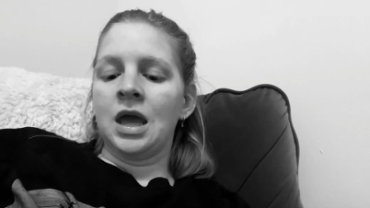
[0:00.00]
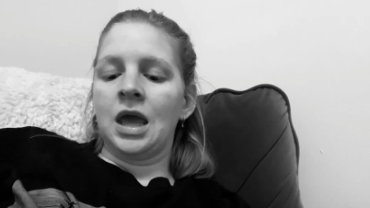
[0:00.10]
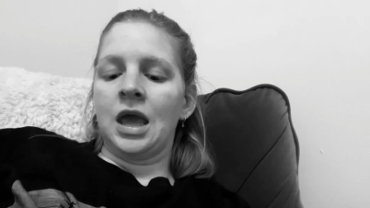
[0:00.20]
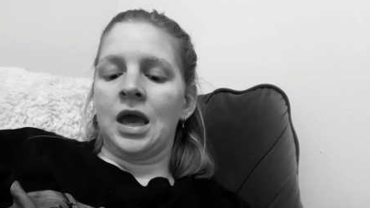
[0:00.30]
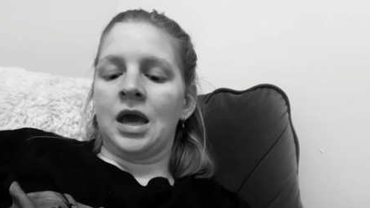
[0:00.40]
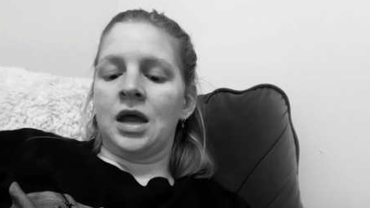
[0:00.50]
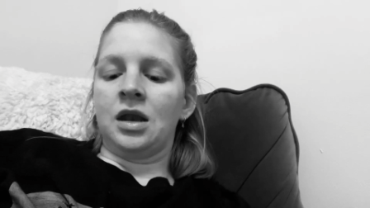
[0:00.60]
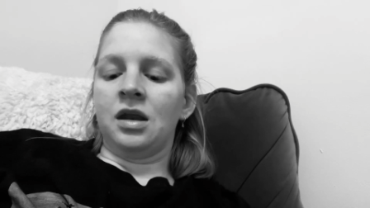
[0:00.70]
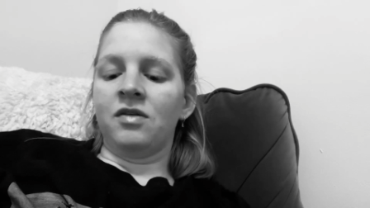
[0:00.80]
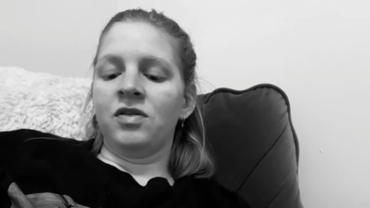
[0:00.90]

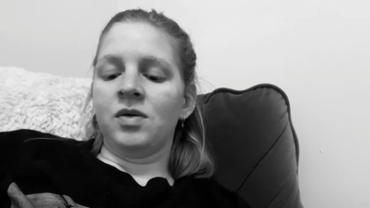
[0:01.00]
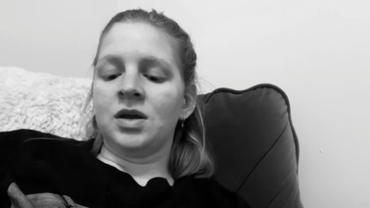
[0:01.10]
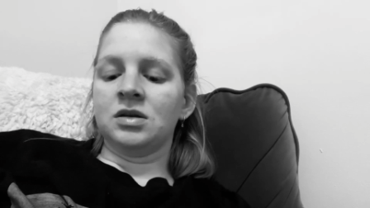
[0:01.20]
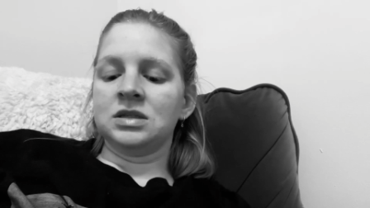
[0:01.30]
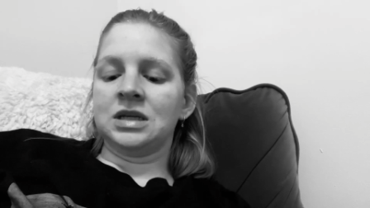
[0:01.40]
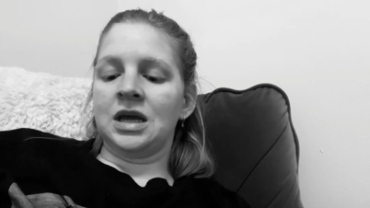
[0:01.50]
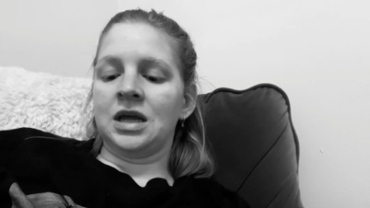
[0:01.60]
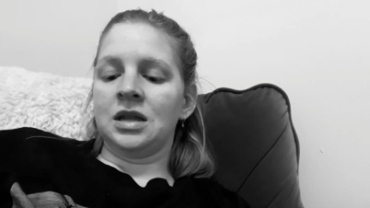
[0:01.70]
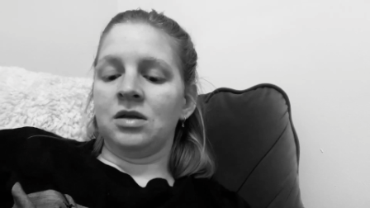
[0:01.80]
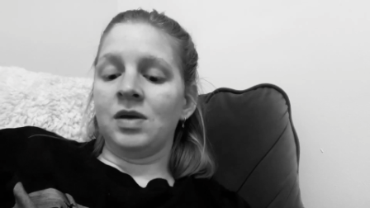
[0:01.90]
And if you
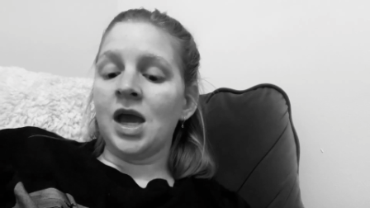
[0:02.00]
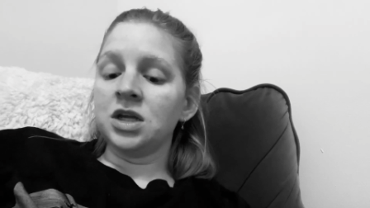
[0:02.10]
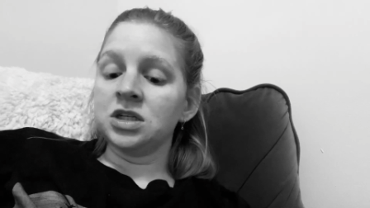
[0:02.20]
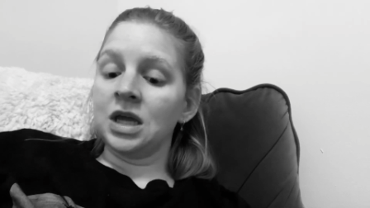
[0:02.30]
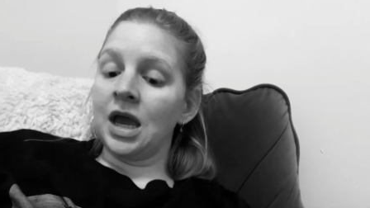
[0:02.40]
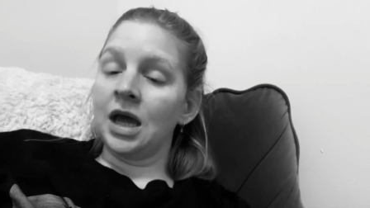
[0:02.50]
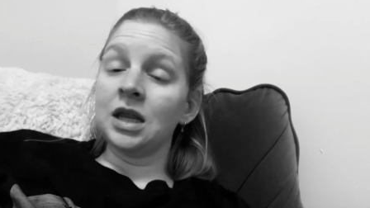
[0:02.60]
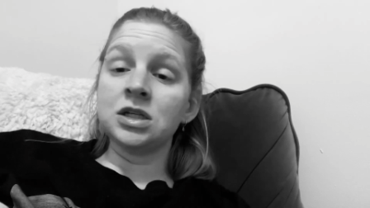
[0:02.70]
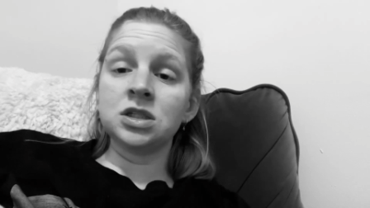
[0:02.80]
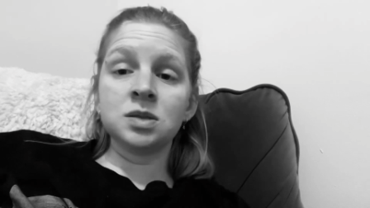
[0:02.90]
understand the reaction I had,
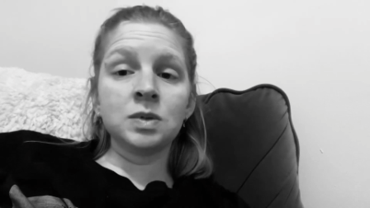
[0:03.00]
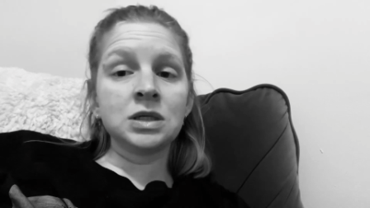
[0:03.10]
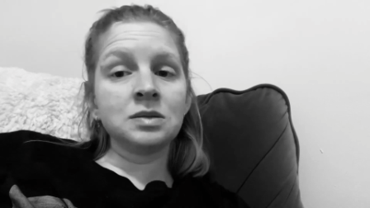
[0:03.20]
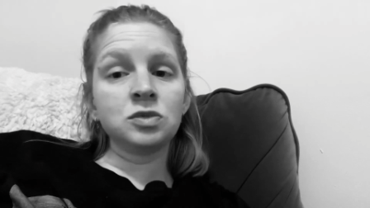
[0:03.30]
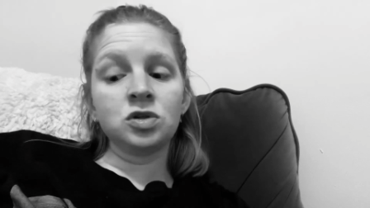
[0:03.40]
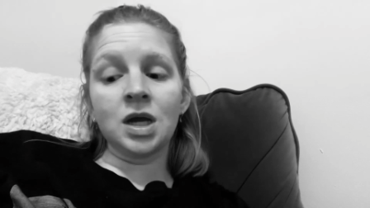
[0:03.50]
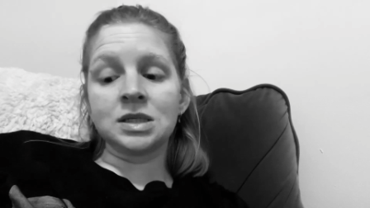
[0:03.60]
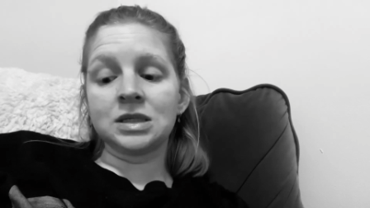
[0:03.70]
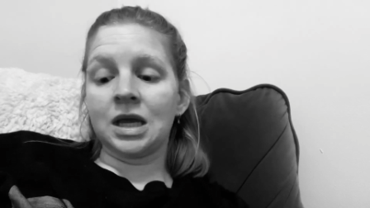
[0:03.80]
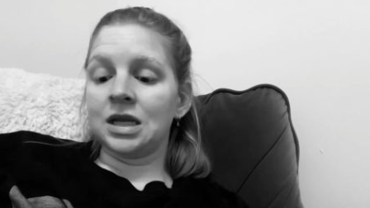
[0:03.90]
it's just because I'm
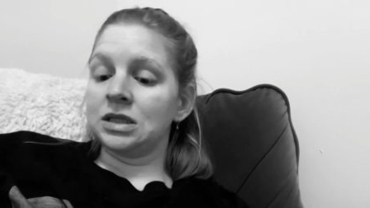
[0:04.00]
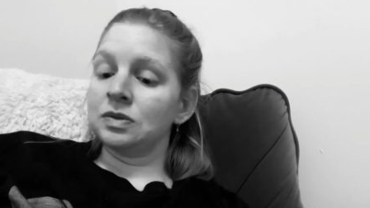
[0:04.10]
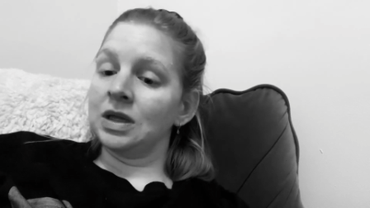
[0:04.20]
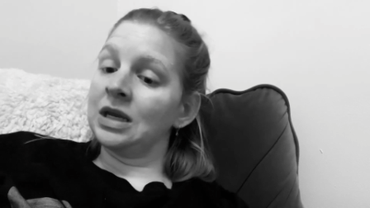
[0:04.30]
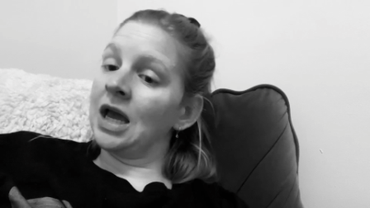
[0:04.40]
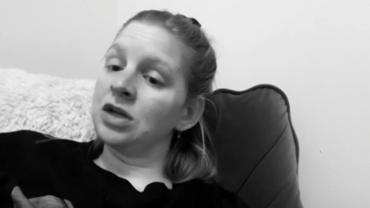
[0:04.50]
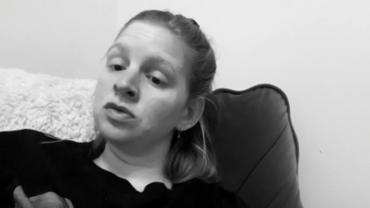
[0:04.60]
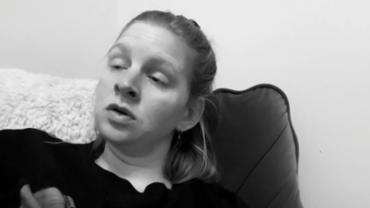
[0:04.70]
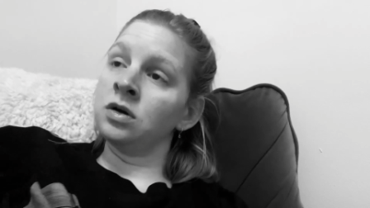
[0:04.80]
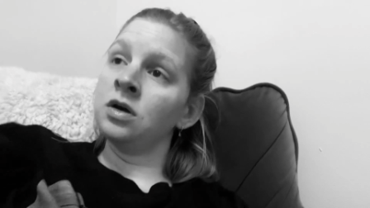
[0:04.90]
stressed and it's really
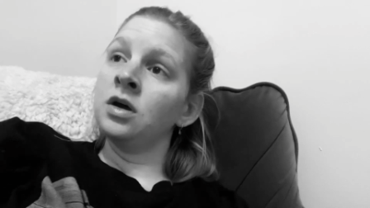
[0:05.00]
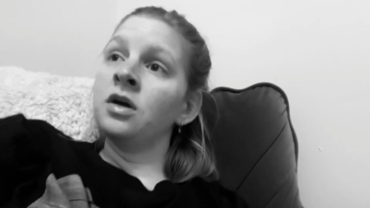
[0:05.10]
natural